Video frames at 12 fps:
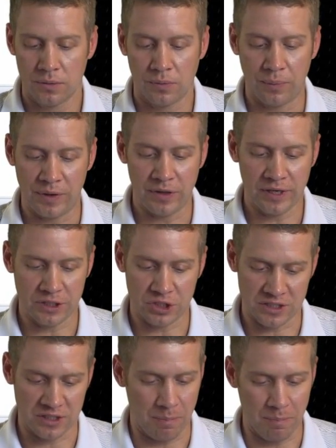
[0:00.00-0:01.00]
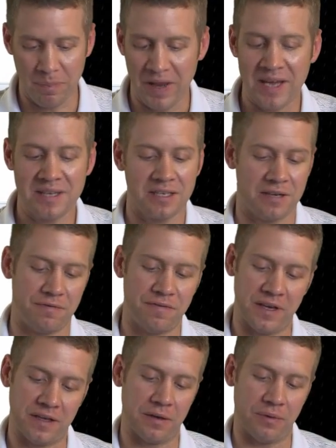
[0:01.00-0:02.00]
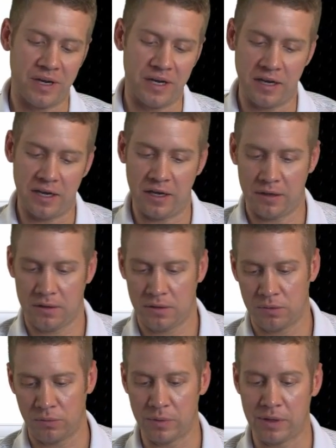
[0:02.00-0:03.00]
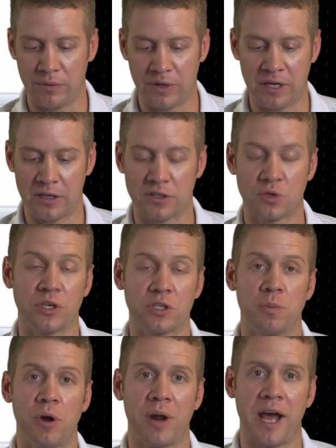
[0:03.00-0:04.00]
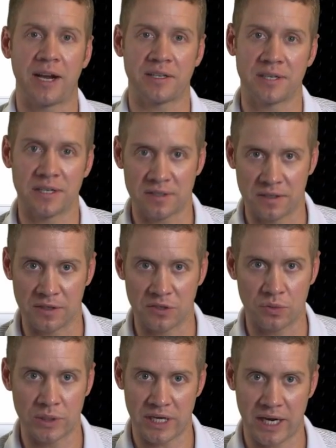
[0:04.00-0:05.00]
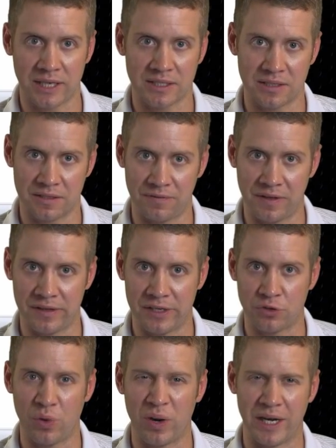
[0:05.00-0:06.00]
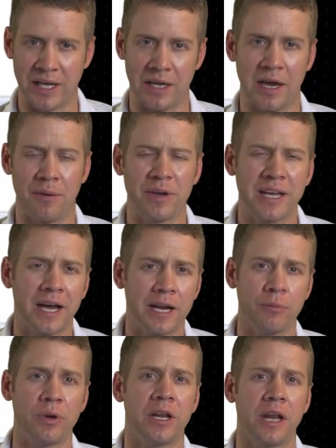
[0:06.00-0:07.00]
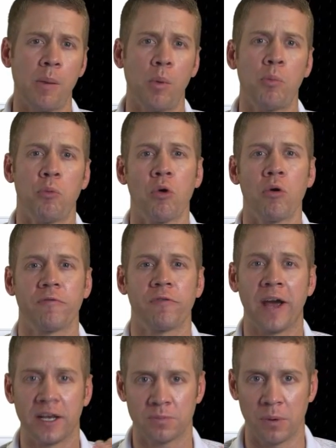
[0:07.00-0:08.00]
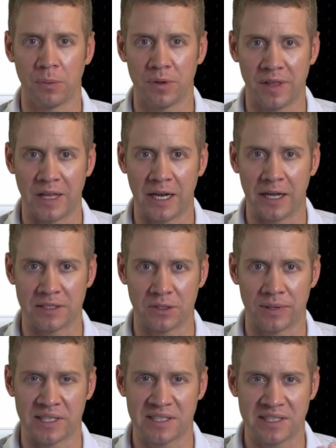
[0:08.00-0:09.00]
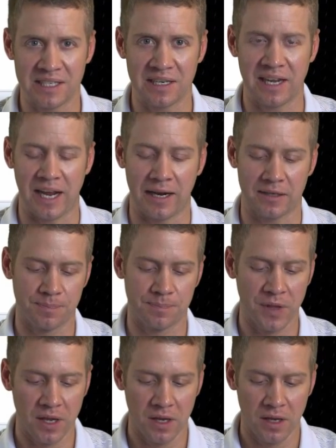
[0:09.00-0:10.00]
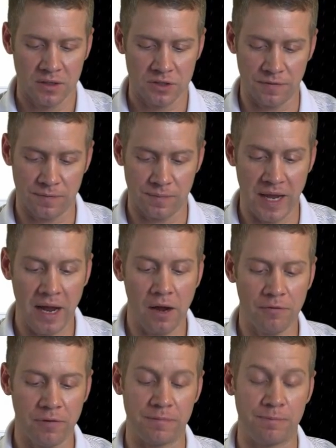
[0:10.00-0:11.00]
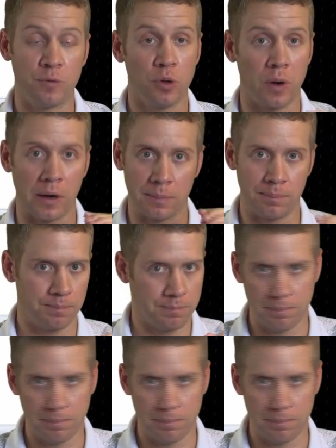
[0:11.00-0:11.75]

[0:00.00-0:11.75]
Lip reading: when we look at just the base config that we did, we did a switch mode access and a switch access in VLAN 20, and we enabled port fast, but with the NXOS syntax. So now if we do our